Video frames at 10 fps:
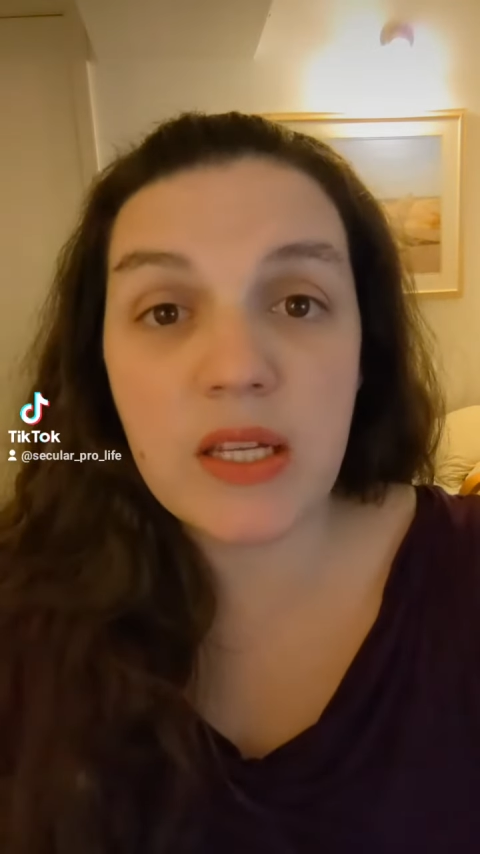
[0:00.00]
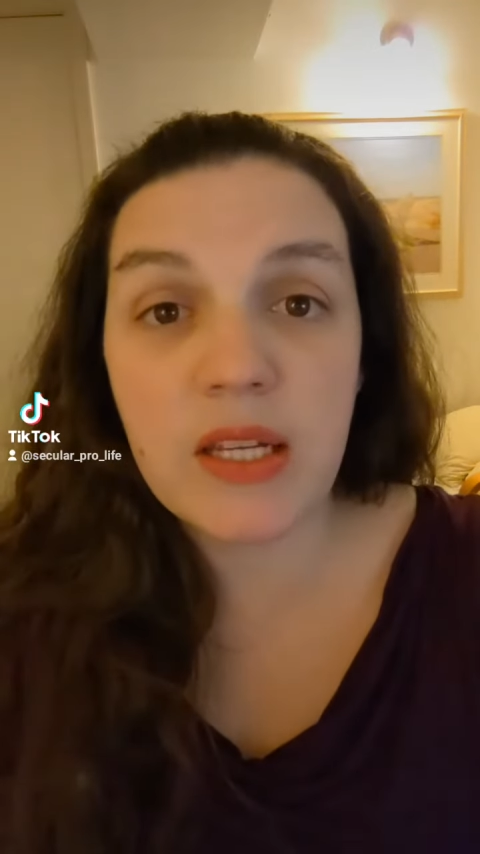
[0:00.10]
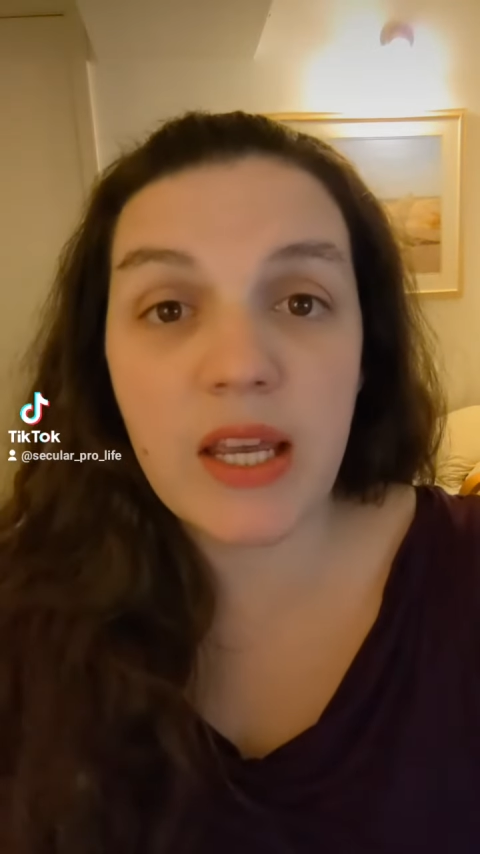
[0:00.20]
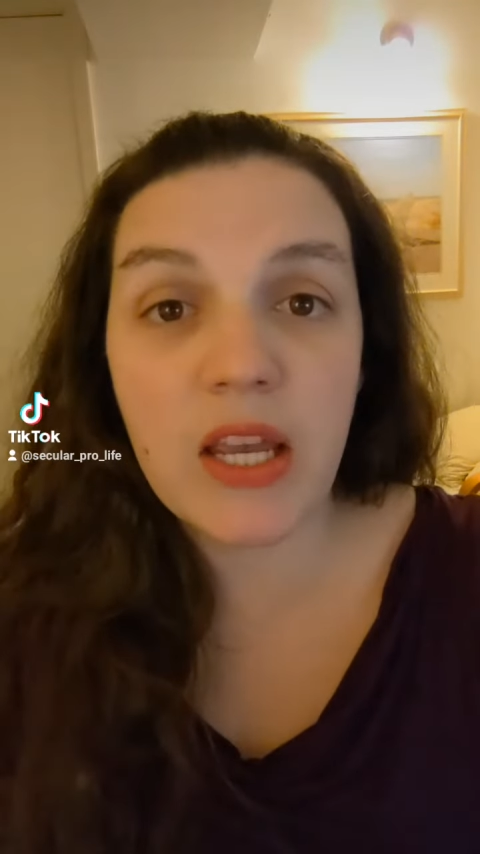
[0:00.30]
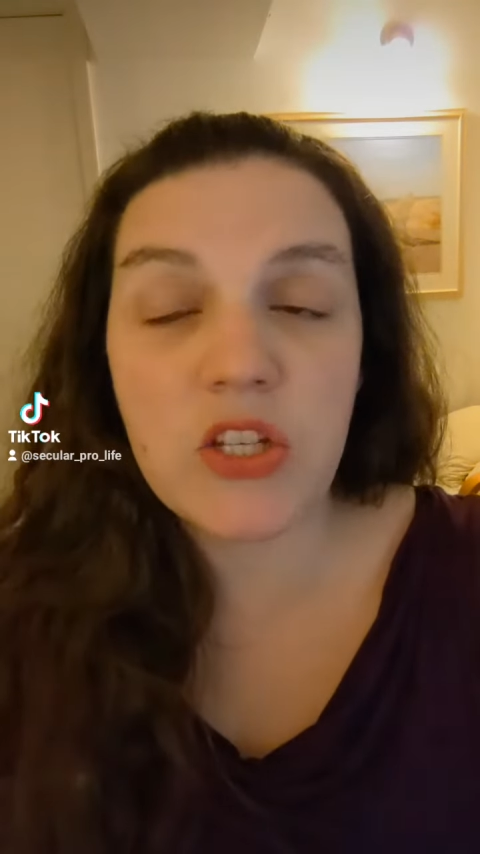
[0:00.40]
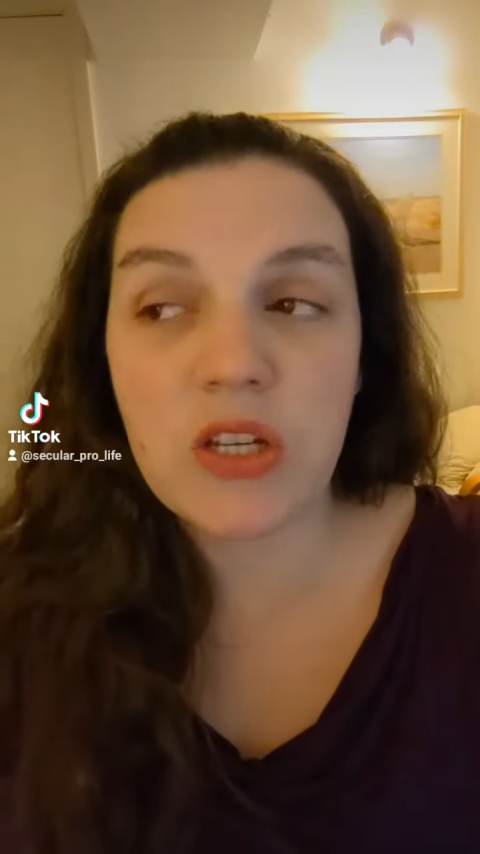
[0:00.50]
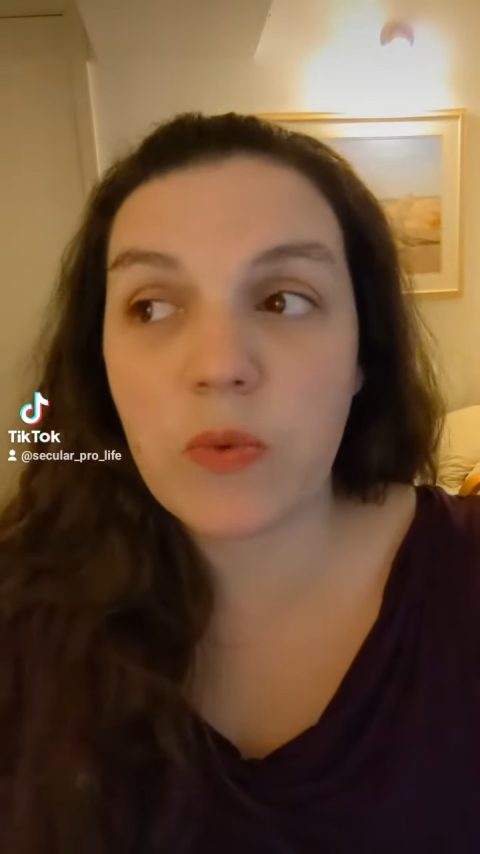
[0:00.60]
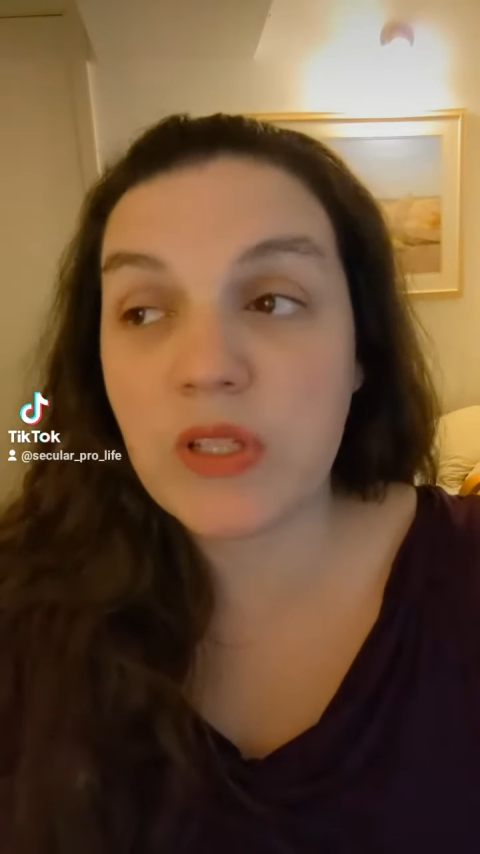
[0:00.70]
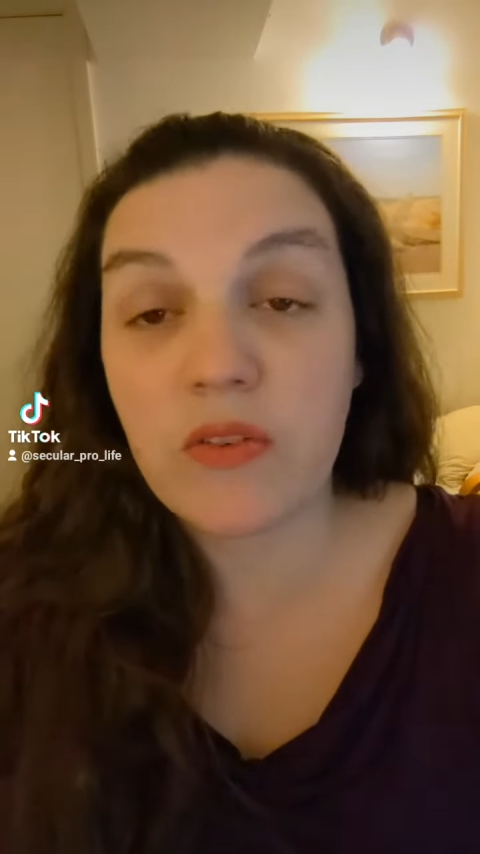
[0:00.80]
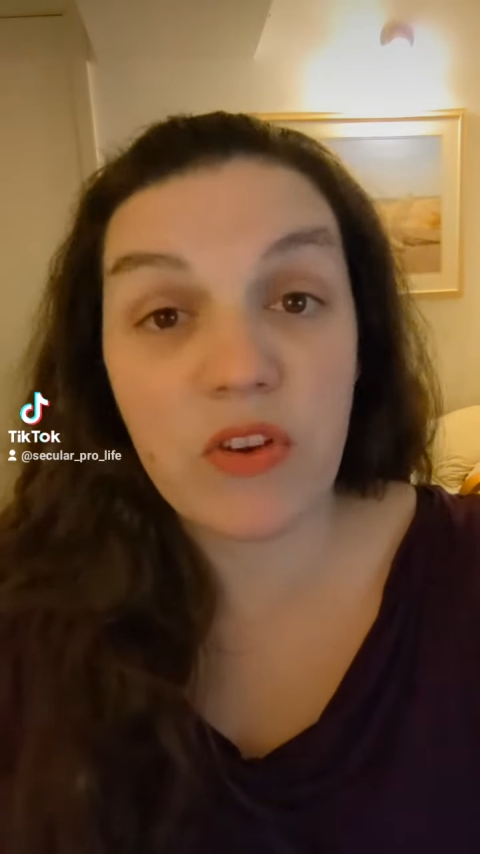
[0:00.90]
engaging in
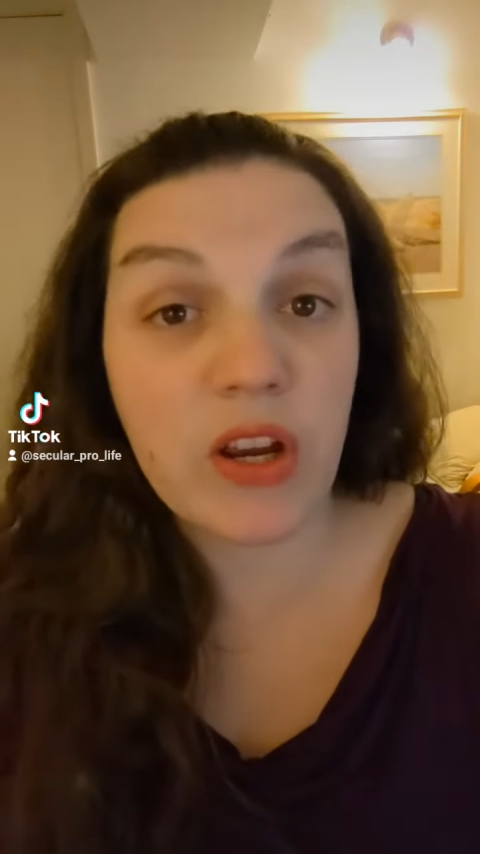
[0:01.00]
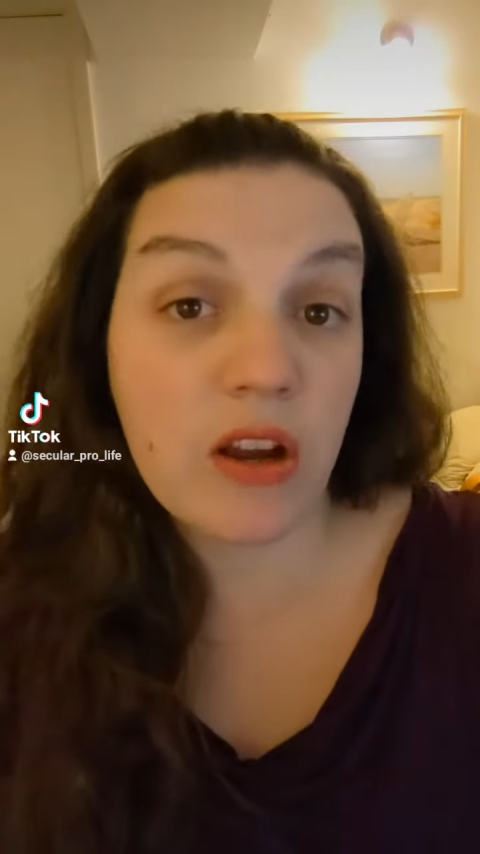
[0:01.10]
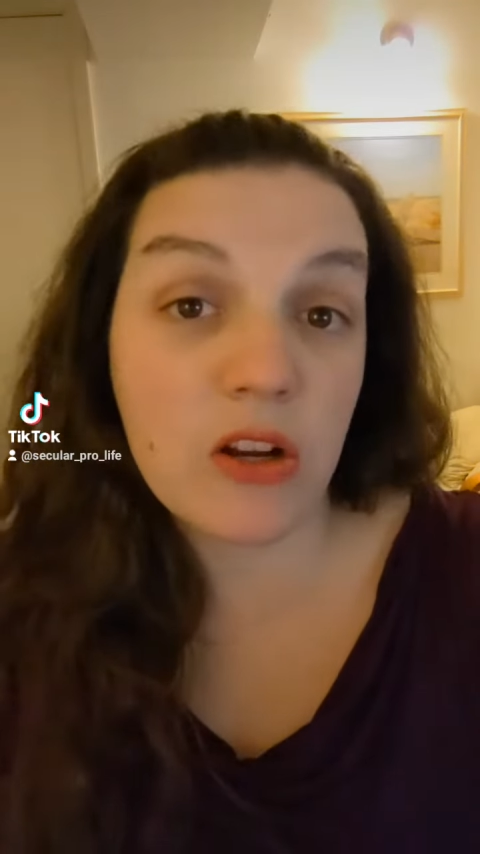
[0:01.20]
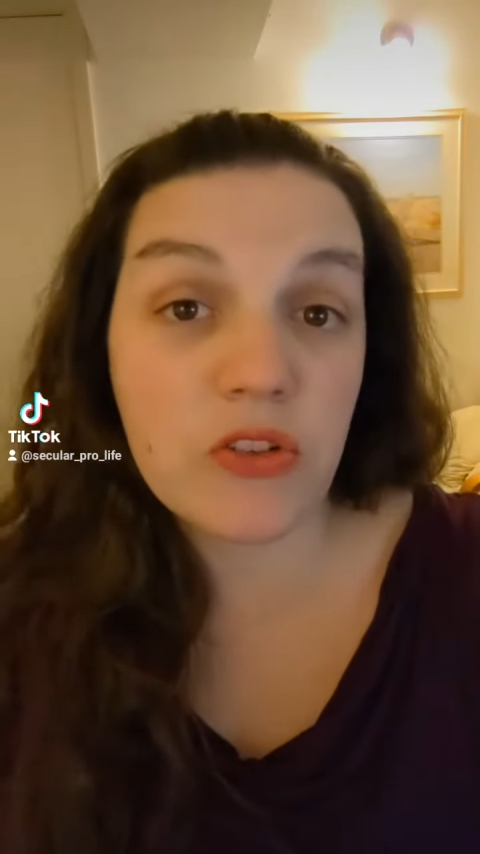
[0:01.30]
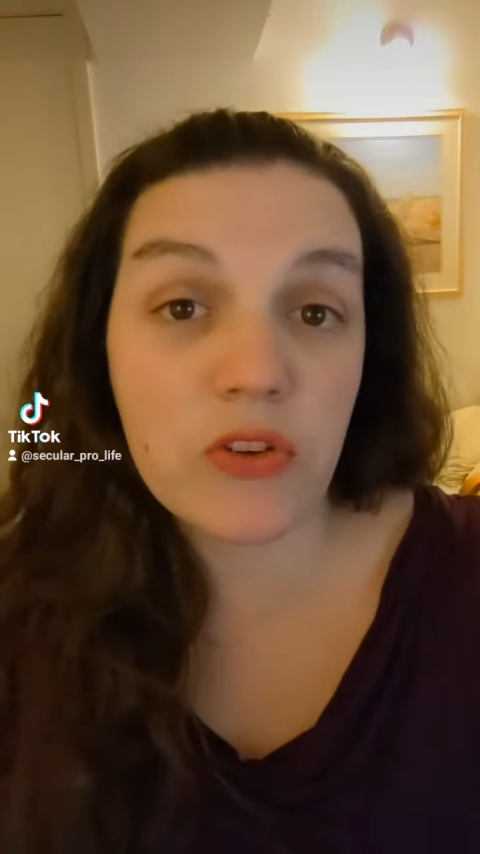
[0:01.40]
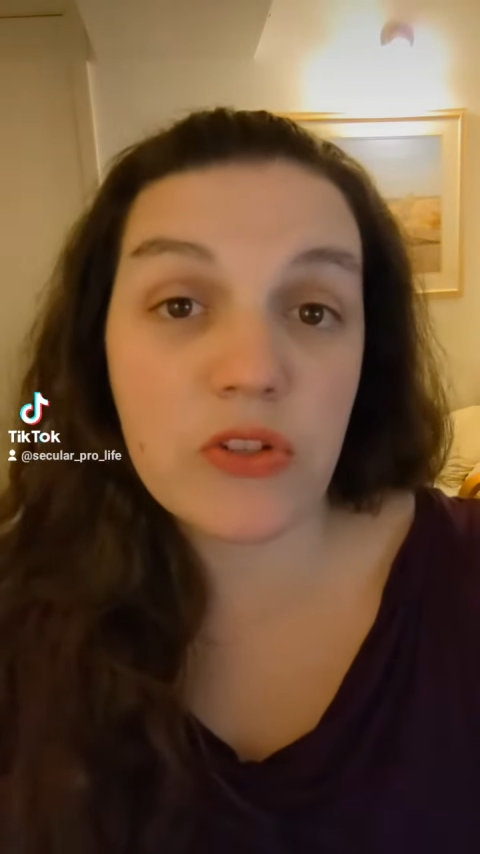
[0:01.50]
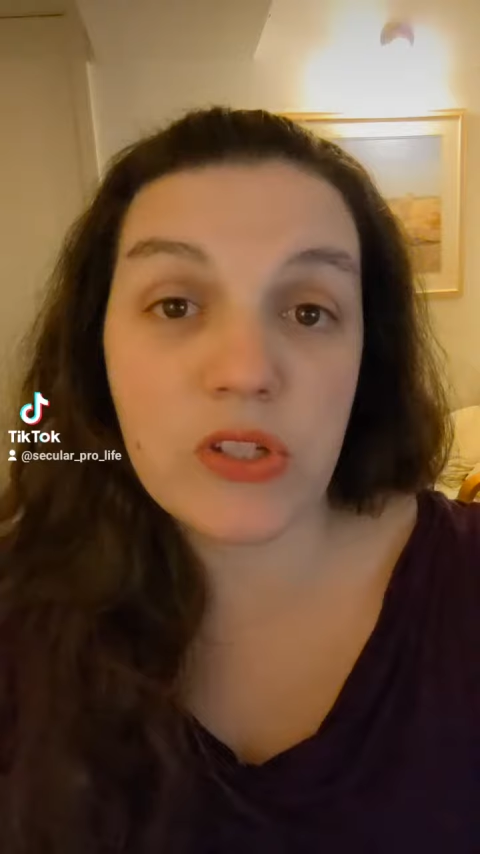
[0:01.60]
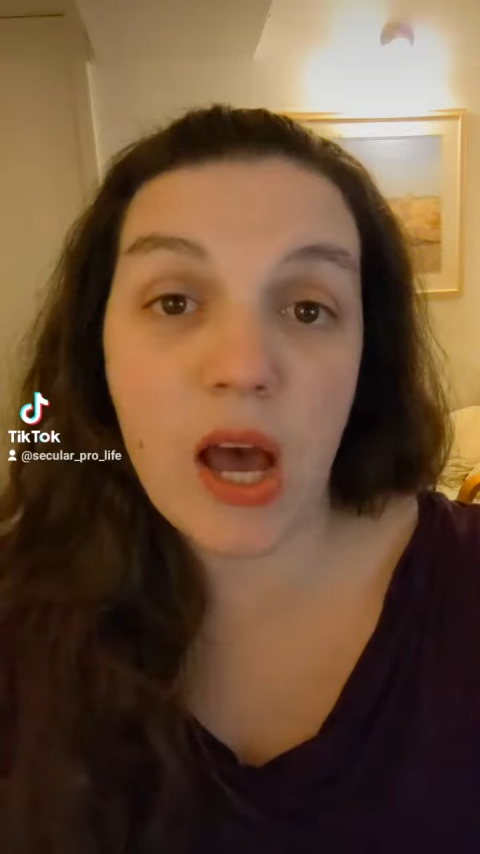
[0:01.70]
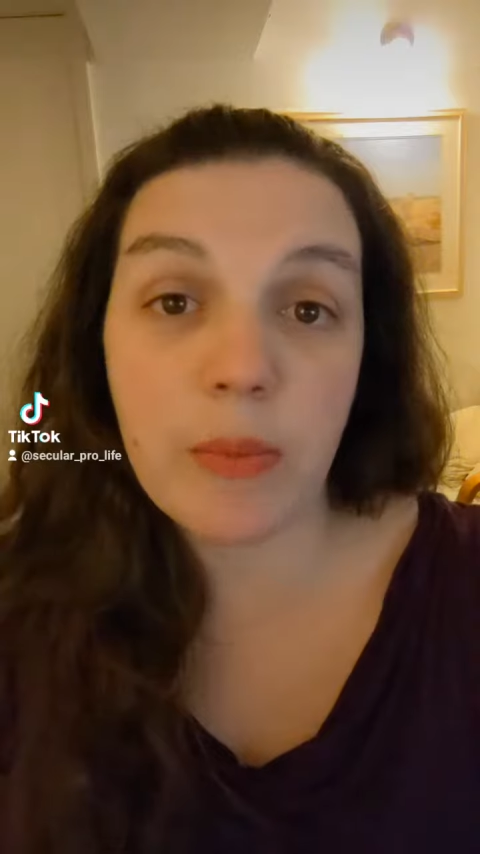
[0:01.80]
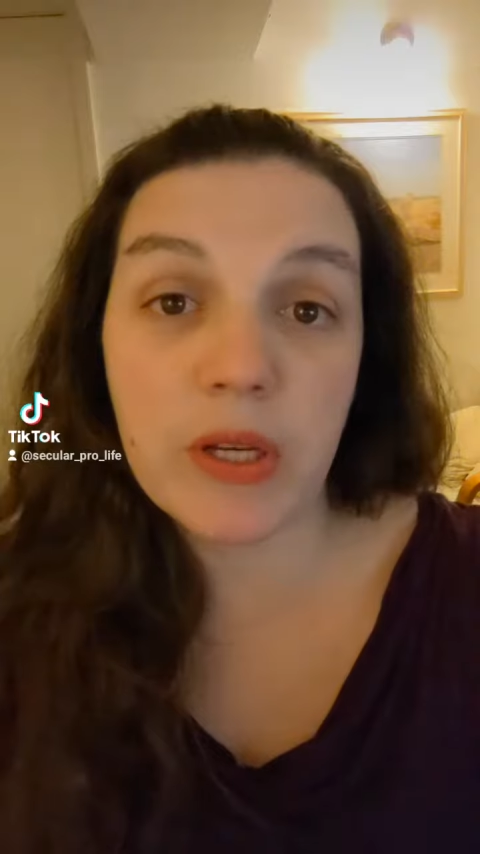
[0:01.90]
what's a very controversial
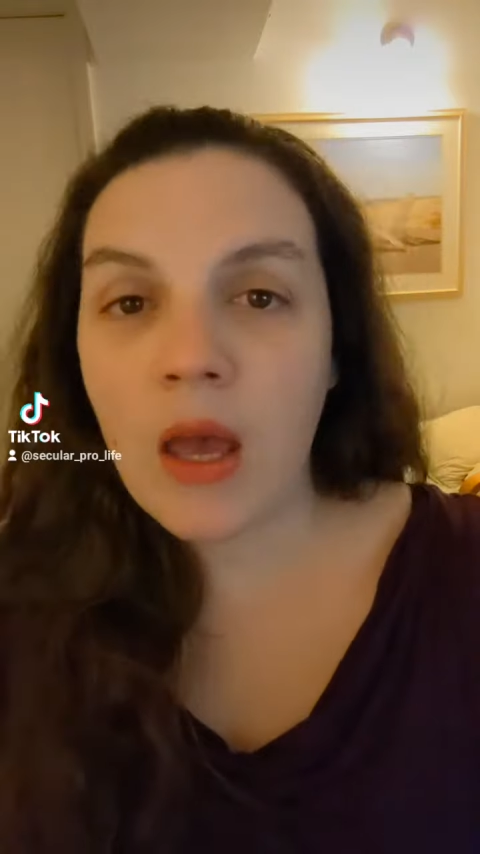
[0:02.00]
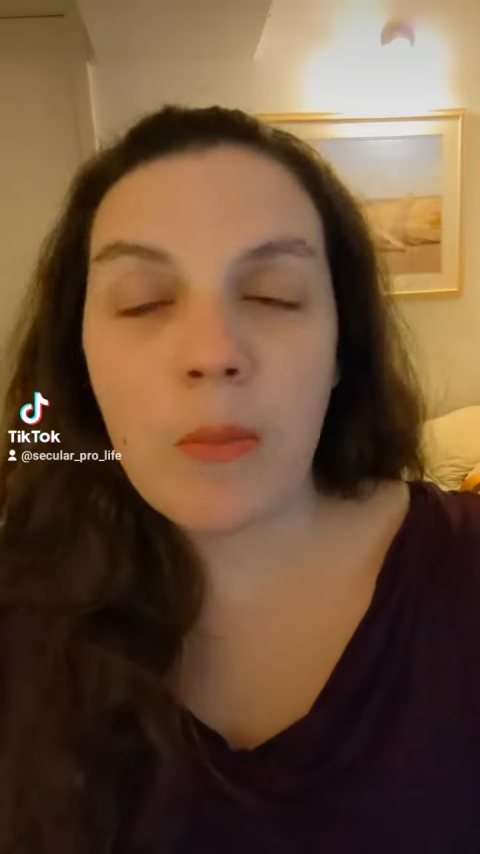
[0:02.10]
topic.